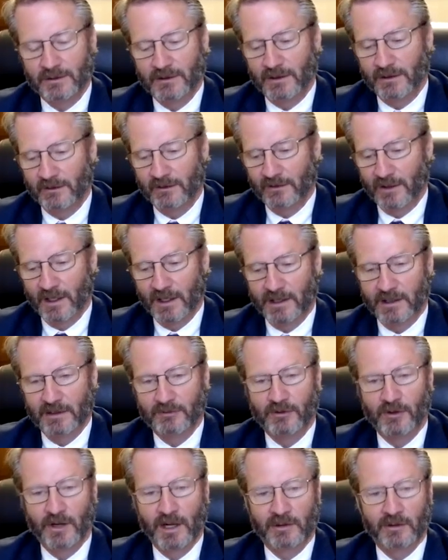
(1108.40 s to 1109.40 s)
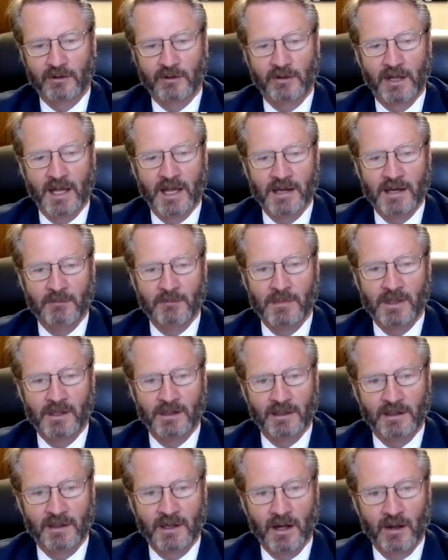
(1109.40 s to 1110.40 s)
executive director $8
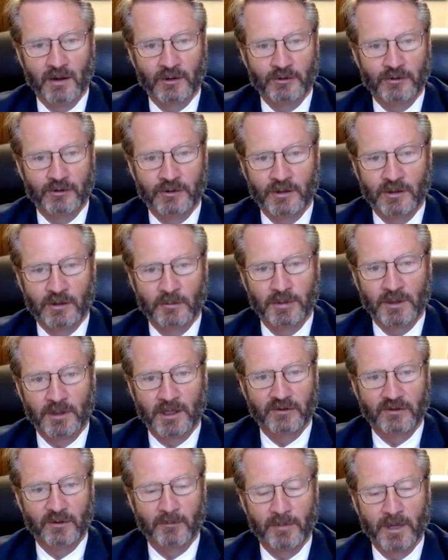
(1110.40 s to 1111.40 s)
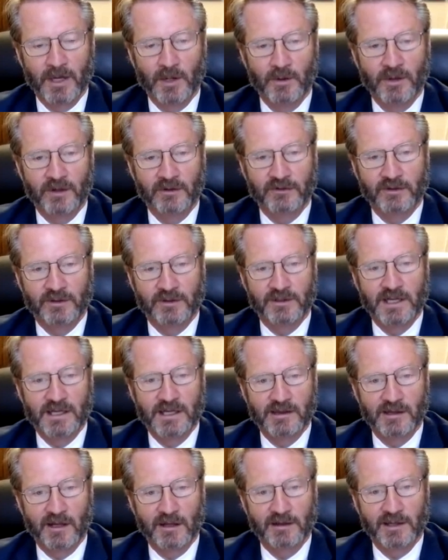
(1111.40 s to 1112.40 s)
million a year plus a bonus, and he
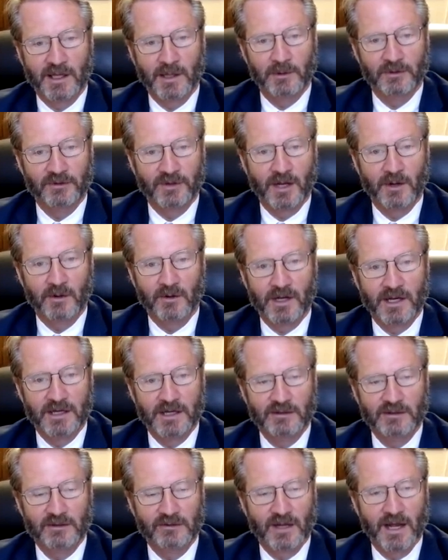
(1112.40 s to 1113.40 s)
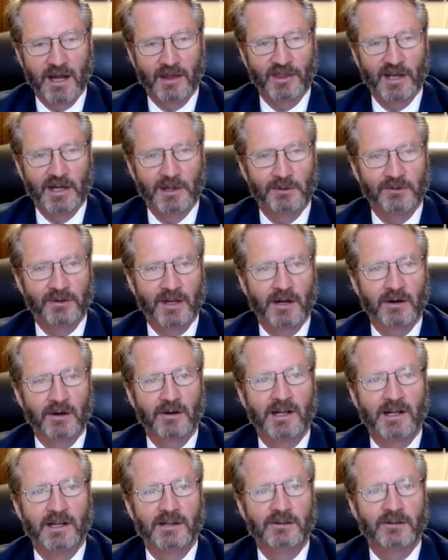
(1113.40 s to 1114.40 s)
thought that was outrageous. I thought it was
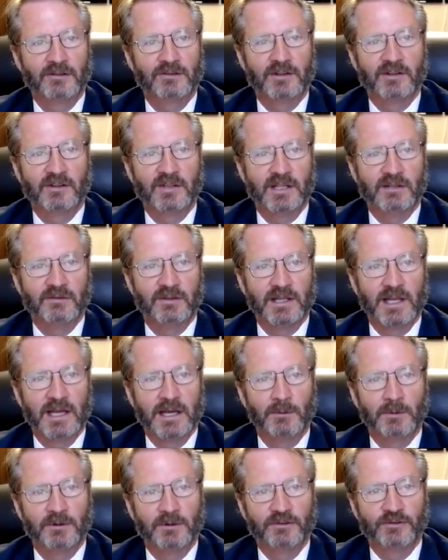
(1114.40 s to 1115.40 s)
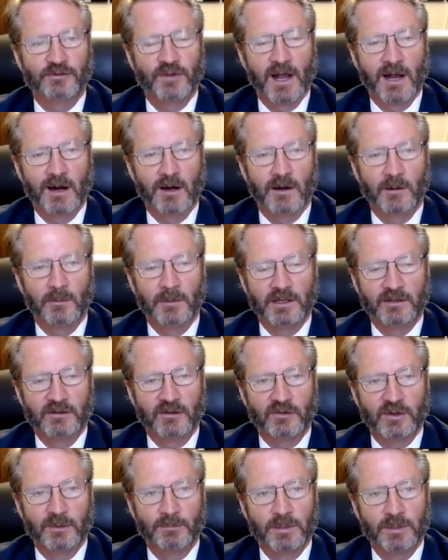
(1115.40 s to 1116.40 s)
outrageous. And TVA was firing a bunch
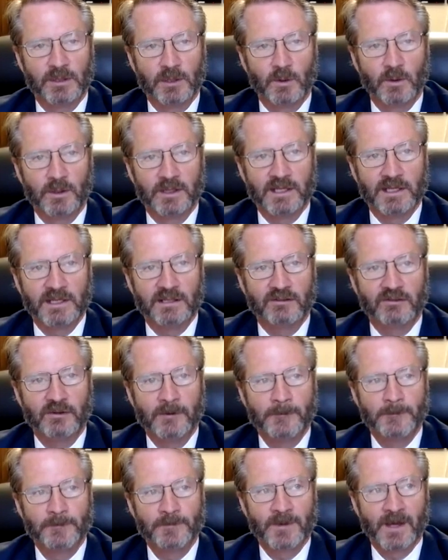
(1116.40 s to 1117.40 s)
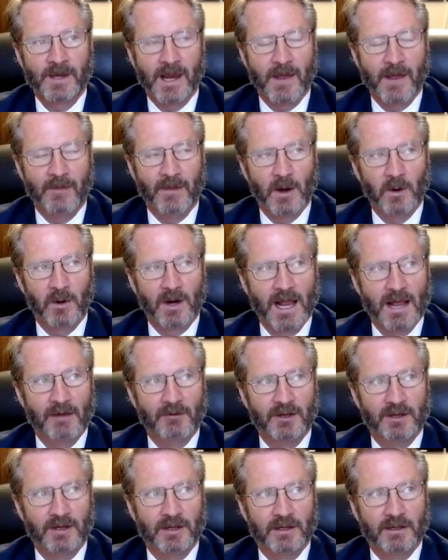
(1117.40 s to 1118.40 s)
of employees, and they were
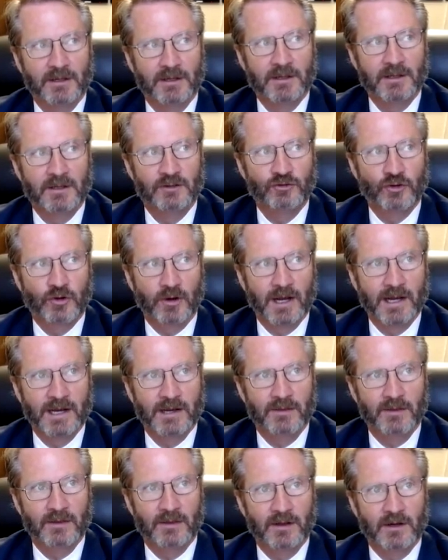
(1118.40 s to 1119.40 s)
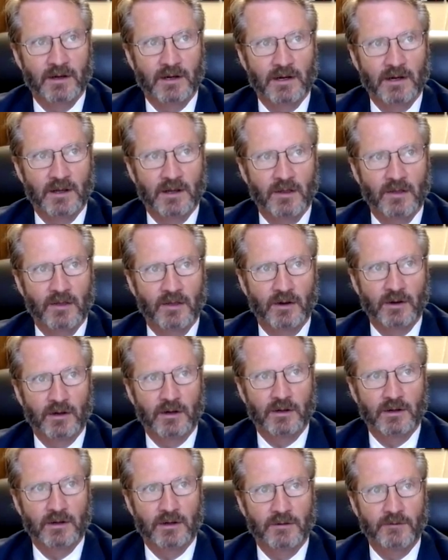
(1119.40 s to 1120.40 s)
having to train
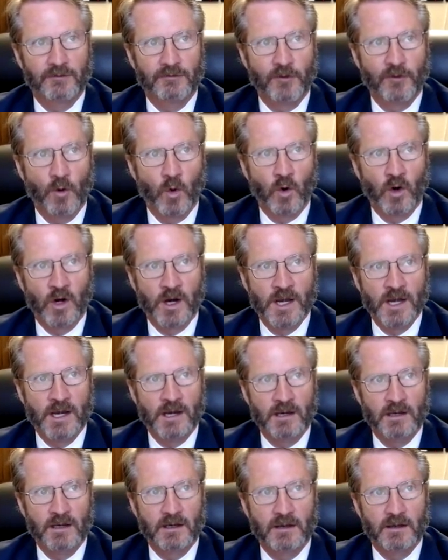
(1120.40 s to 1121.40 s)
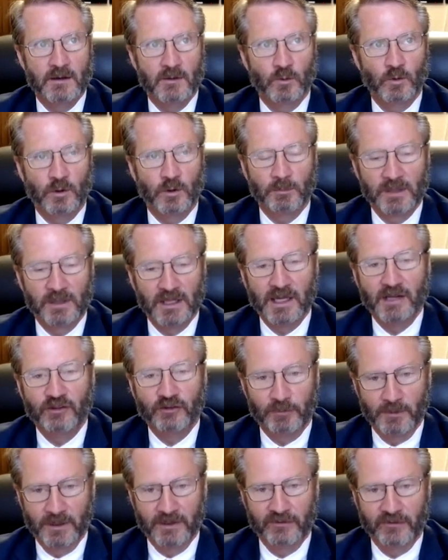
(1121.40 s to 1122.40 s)
their foreign
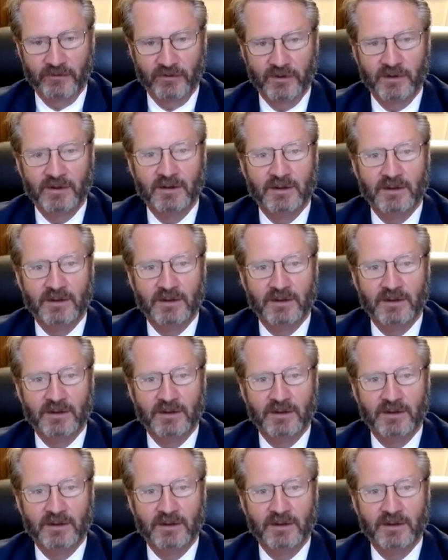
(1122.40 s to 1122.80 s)
replacements,